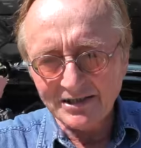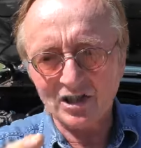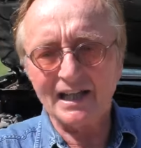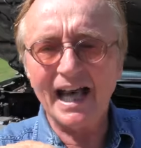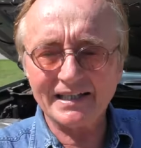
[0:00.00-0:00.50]
it's
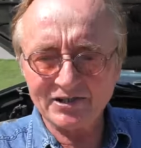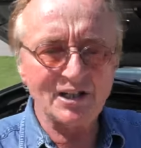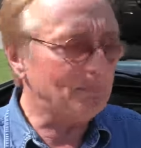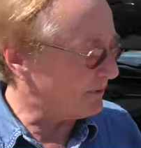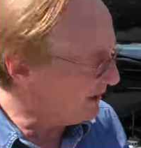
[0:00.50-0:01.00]
a lot
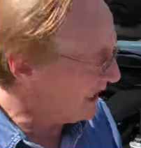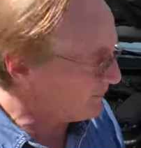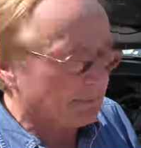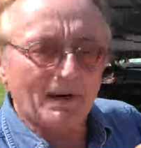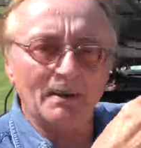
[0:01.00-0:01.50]
simpler to
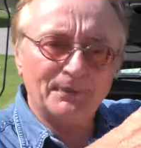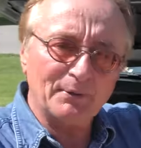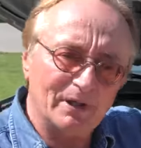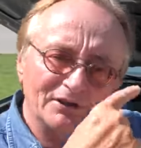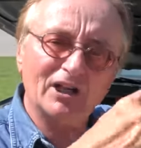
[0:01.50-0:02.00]
have a pump that
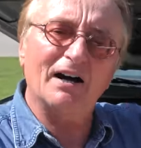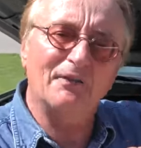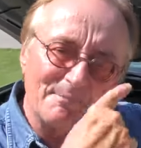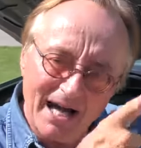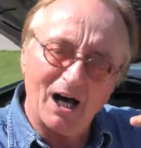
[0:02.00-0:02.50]
runs off
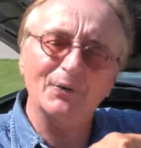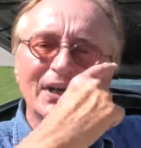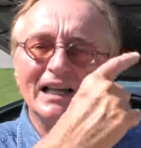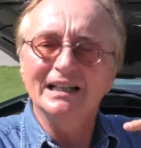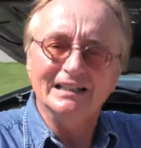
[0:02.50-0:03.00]
a belt
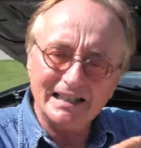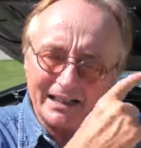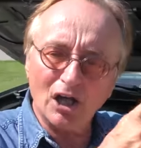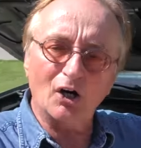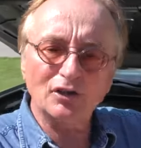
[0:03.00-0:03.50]

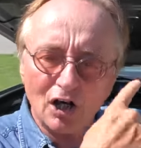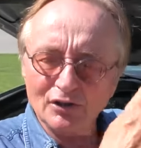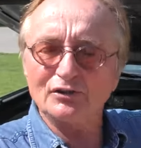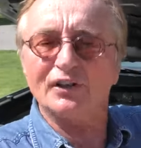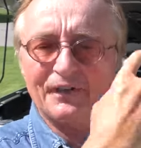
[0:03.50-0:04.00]
that goes
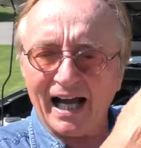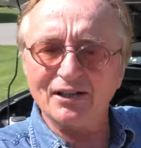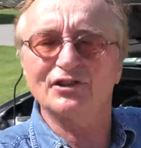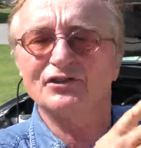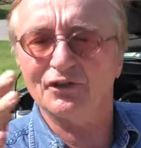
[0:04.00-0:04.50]
hundreds of
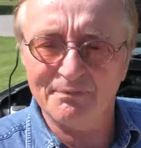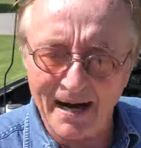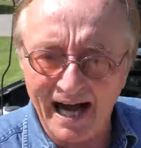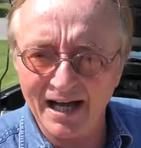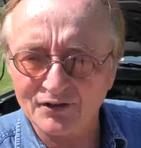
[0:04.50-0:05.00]
thousands of
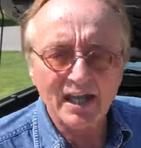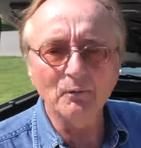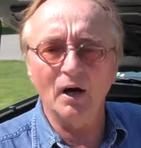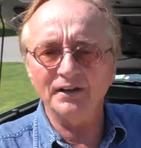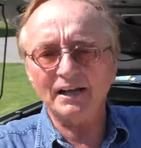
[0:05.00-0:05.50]
miles
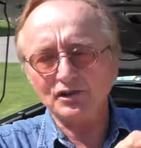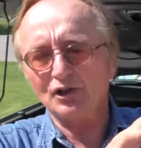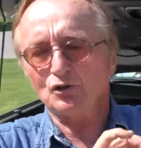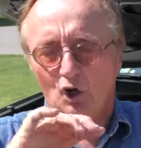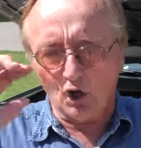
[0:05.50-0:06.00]
than one that's
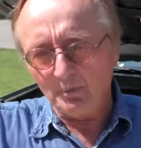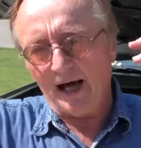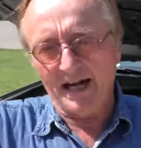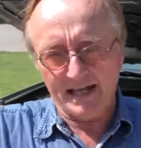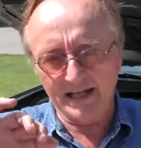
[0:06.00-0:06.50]
controlled
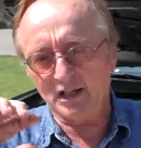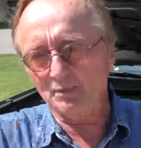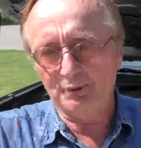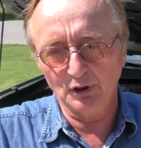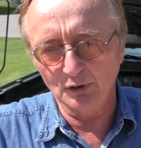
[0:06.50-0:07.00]
by a
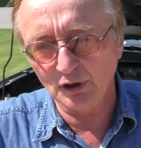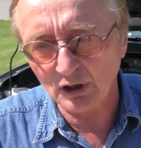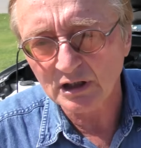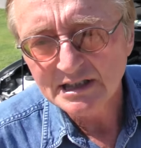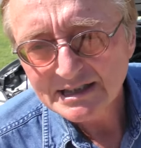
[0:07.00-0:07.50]

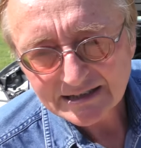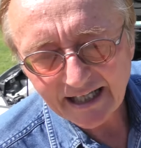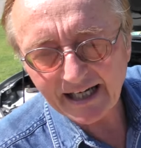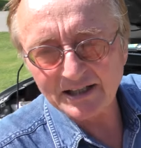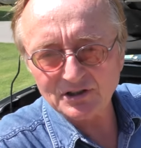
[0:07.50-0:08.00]
computer
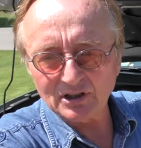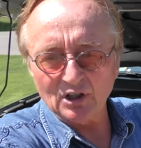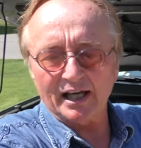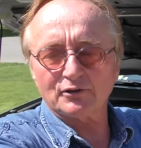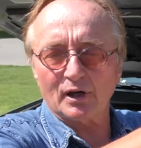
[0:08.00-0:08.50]
that has an
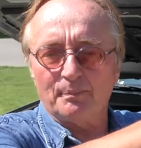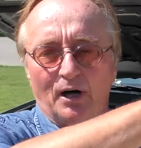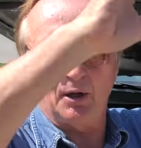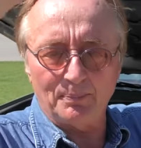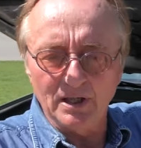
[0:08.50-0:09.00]
electric
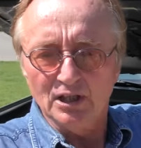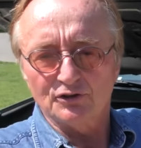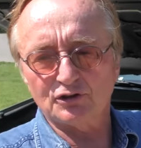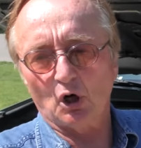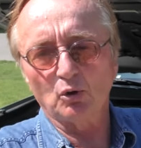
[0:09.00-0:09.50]
pump
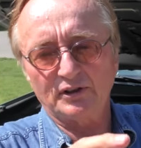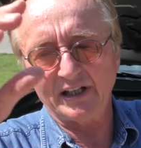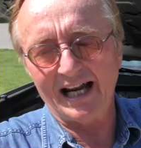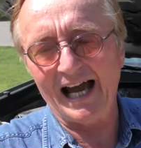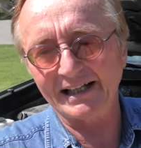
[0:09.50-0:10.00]
soaked
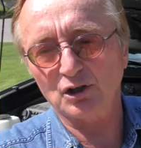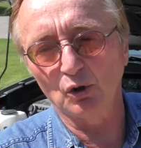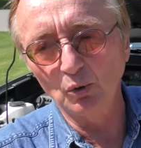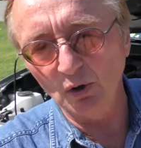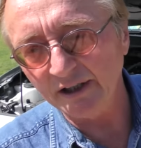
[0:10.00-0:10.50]
in hot
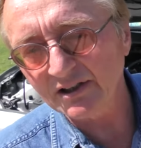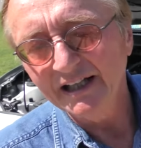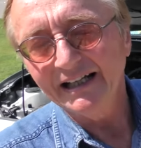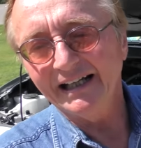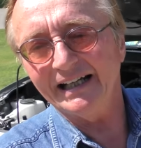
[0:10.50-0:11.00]
coolant
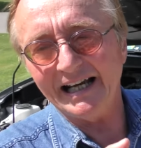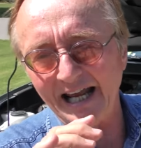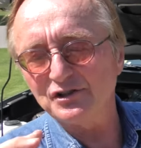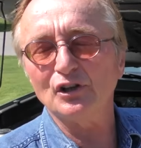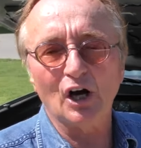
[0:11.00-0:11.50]
in an
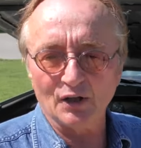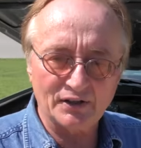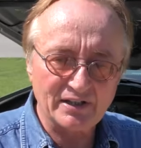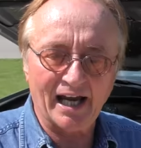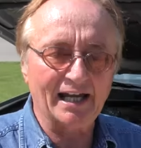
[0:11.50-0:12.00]
engine all
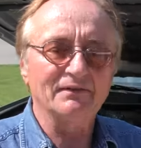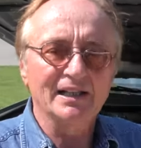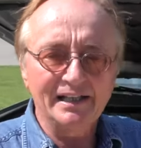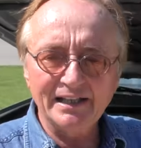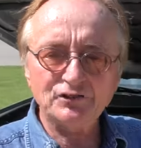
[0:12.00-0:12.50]
the time.
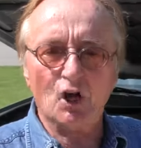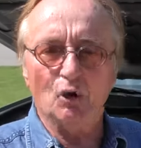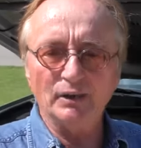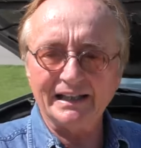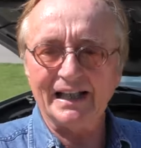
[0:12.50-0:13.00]
It's only